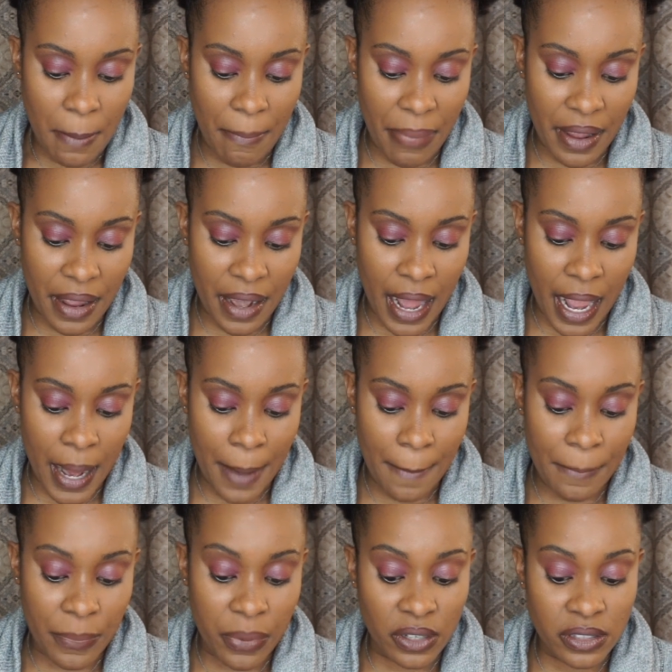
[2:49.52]
but I
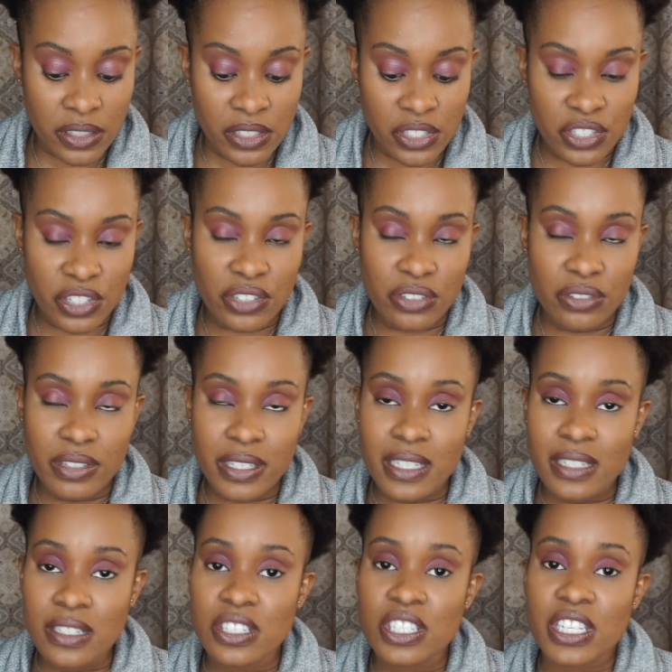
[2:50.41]
bought the journal
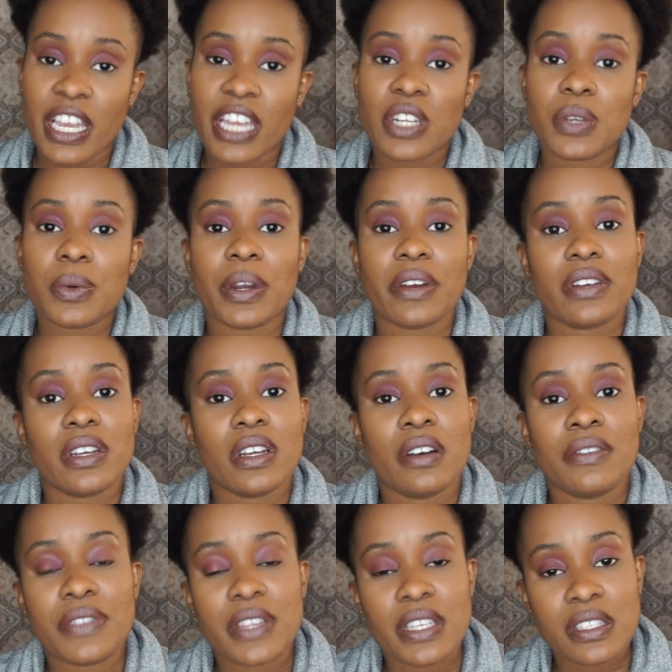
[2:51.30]
in January
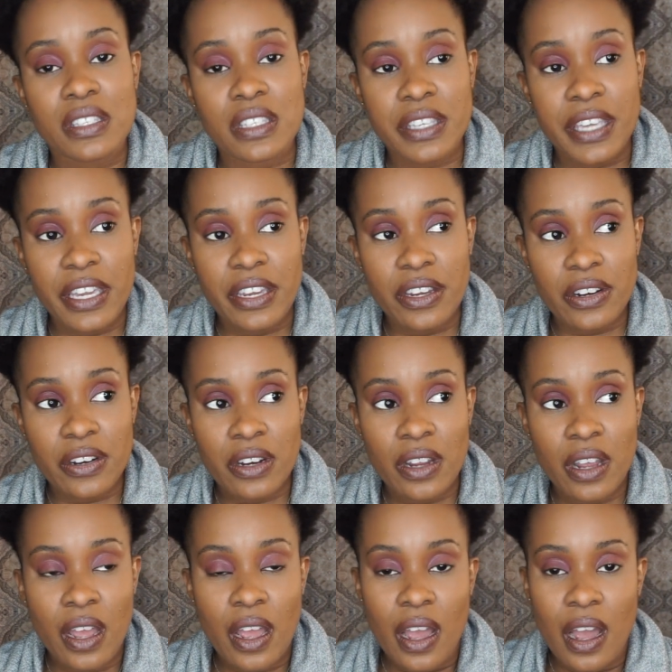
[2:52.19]
of this year.
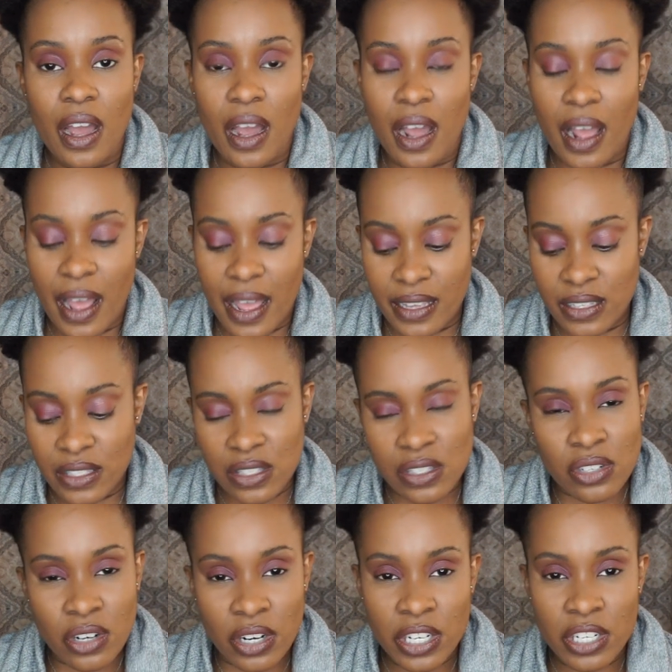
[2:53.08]
I
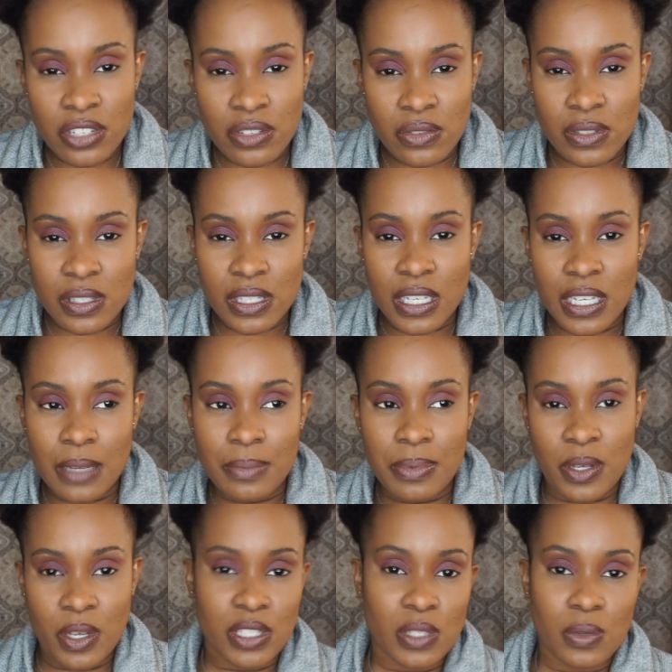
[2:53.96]
started using it
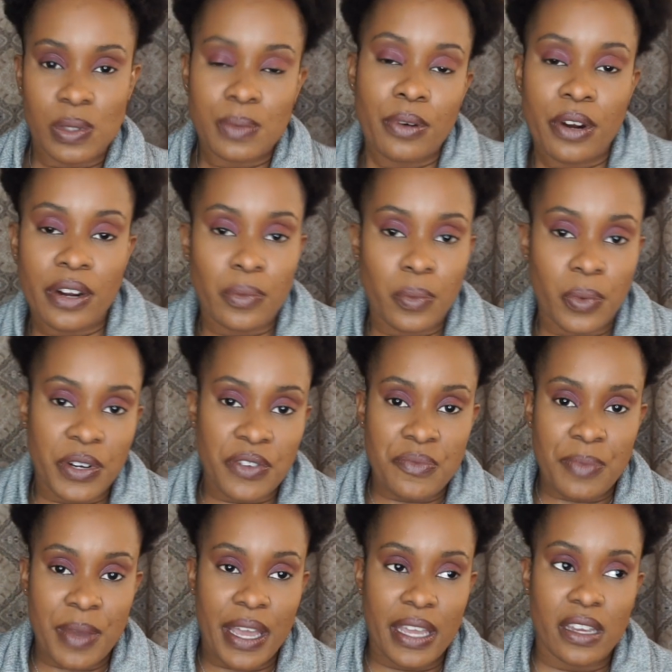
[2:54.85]
because it was part one of
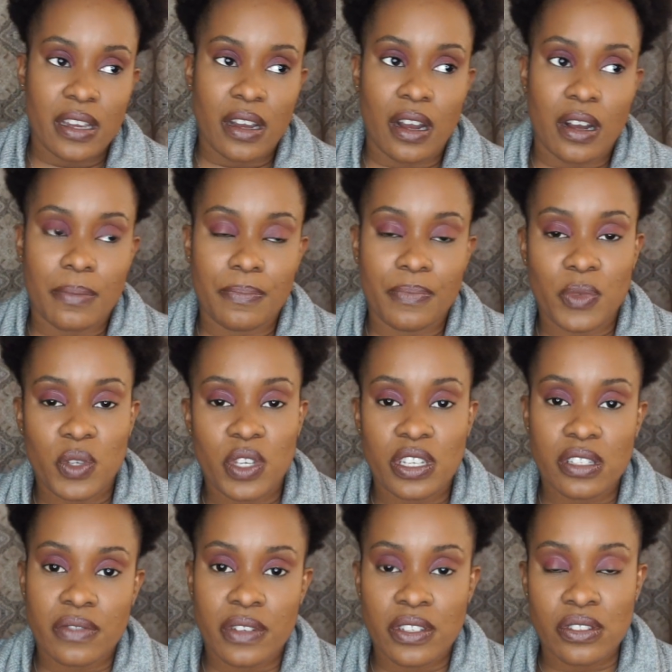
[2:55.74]
my um, New
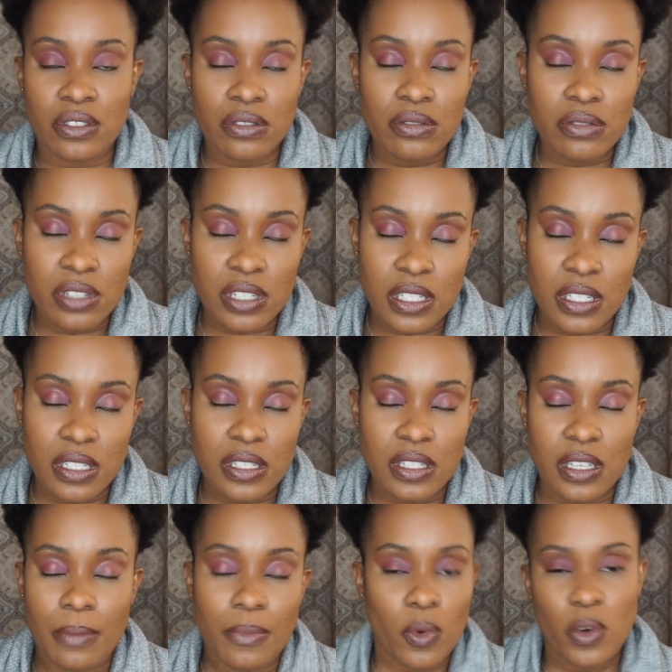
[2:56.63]
Year's
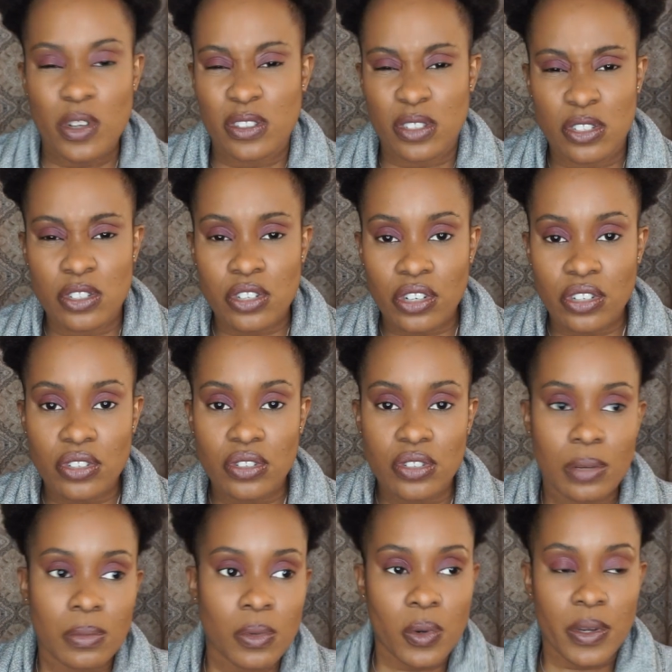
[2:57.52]
resolutions. I'm going to journal.
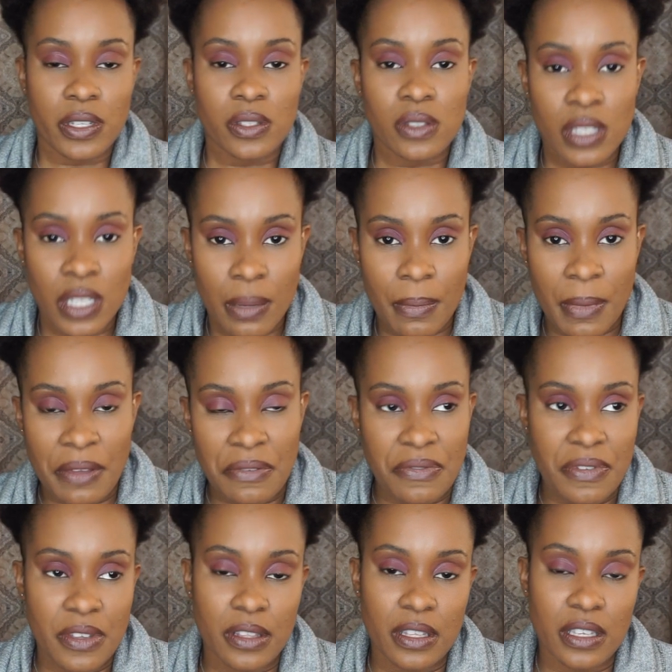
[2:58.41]
I'm going to get my
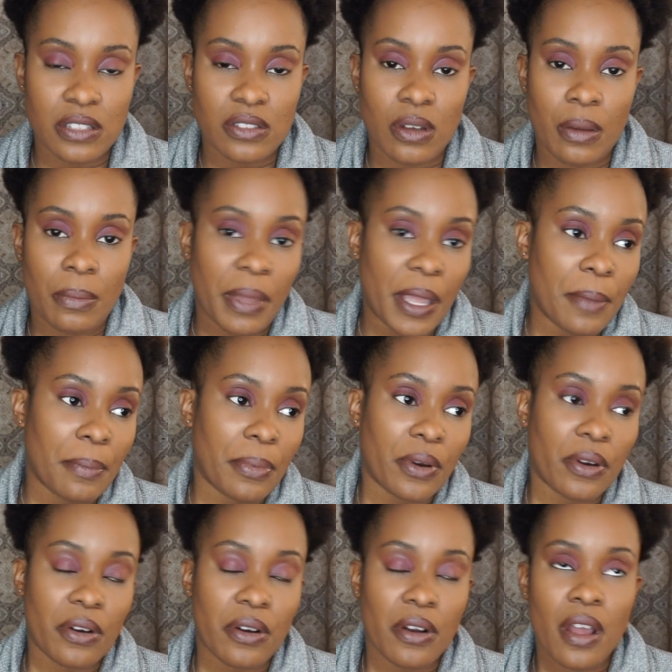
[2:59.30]
feelings on
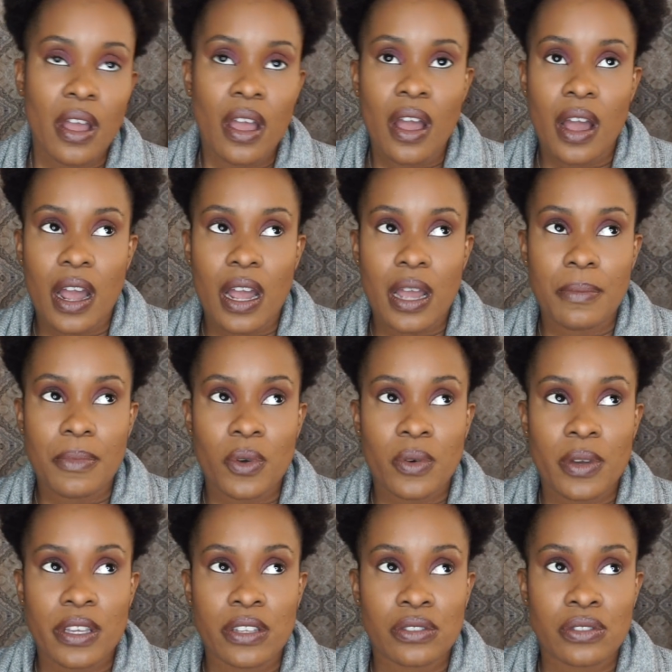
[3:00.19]
paper. I'm
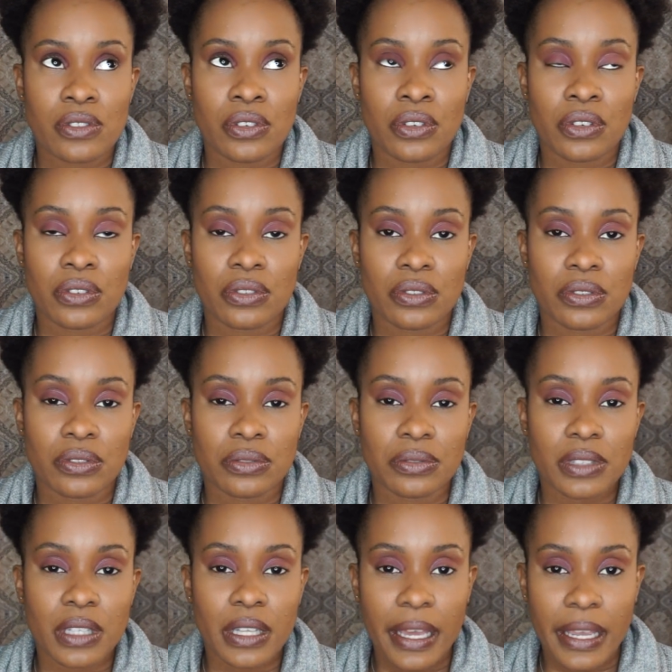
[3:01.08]
going to
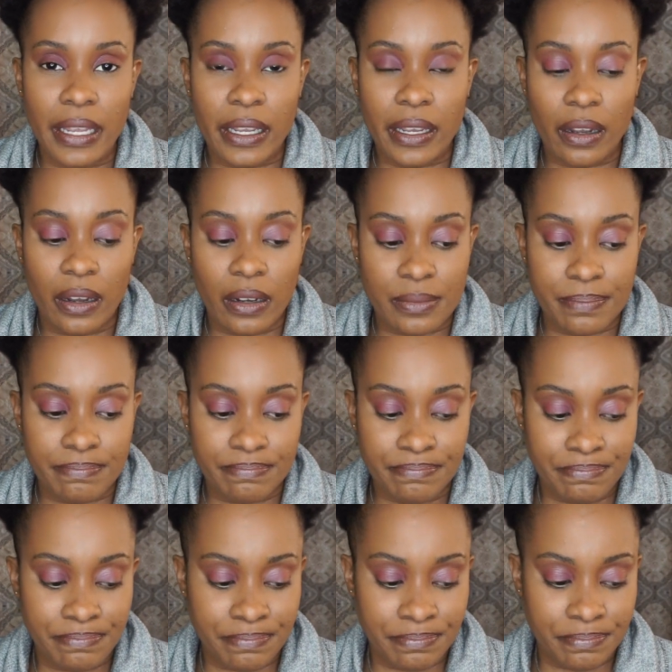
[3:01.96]
like, um,
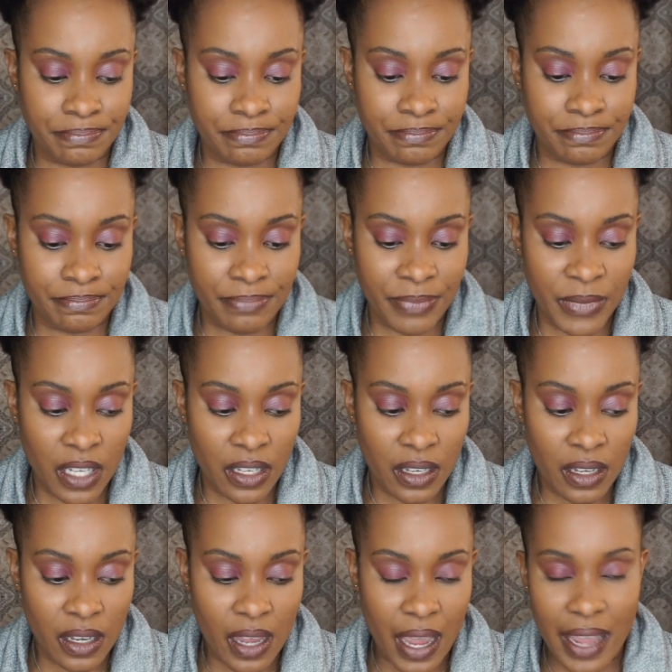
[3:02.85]

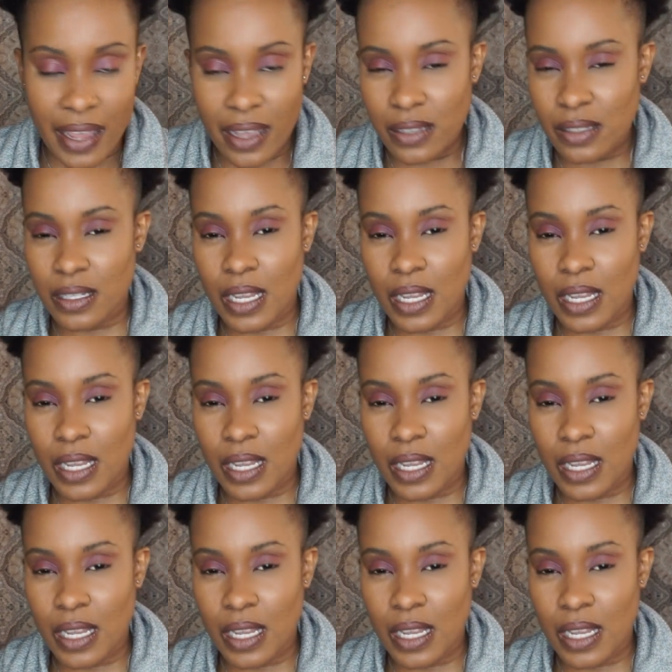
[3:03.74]
I guess,